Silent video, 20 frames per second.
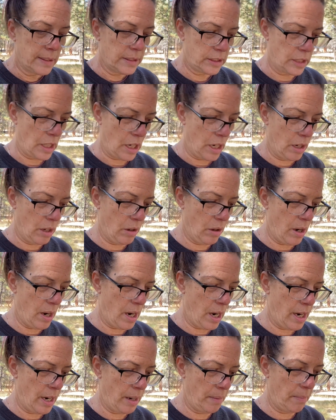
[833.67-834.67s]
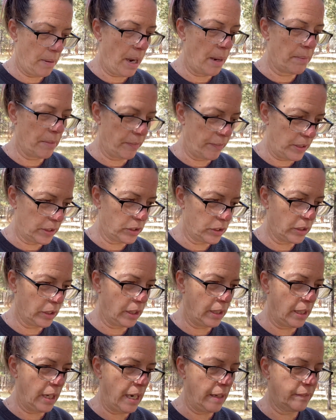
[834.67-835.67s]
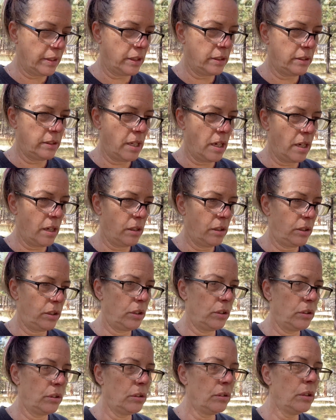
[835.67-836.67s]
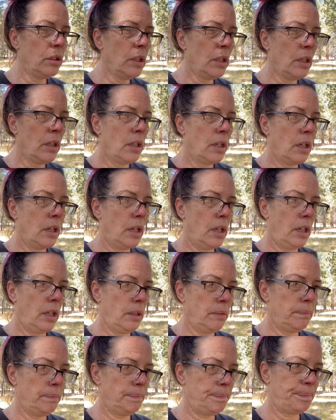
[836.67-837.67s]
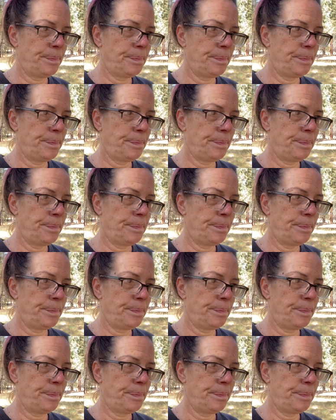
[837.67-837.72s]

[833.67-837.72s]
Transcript: So um, I'm eventually going to have to tell you um,